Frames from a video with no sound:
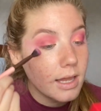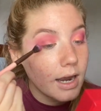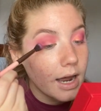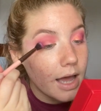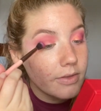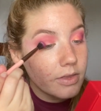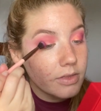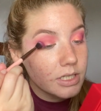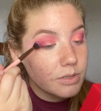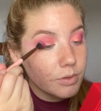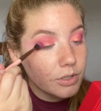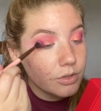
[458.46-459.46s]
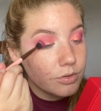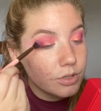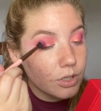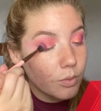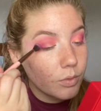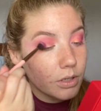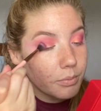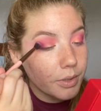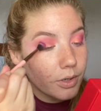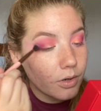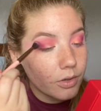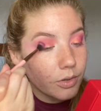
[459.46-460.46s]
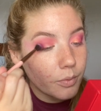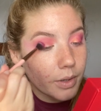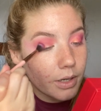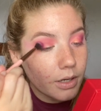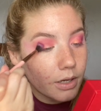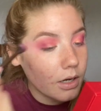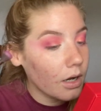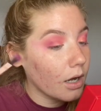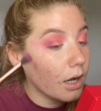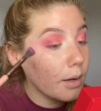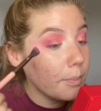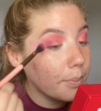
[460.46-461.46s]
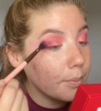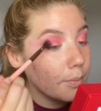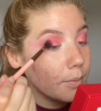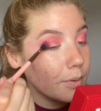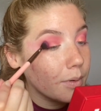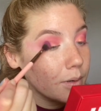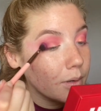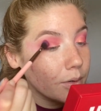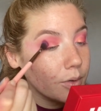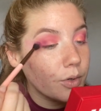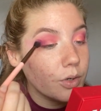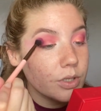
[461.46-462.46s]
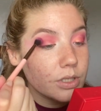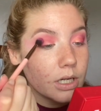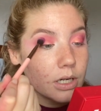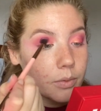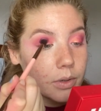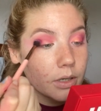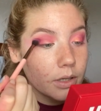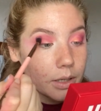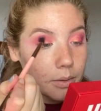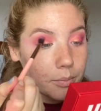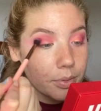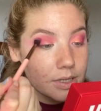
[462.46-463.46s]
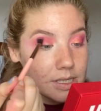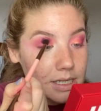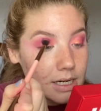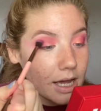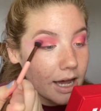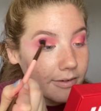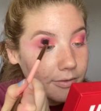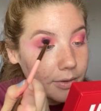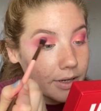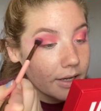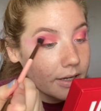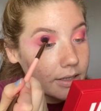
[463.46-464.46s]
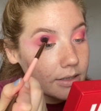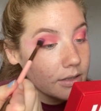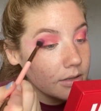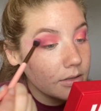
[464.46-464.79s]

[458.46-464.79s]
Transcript: And then this one, you don't wanna bring all the way up. You just kinda wanna like blend it halfway in.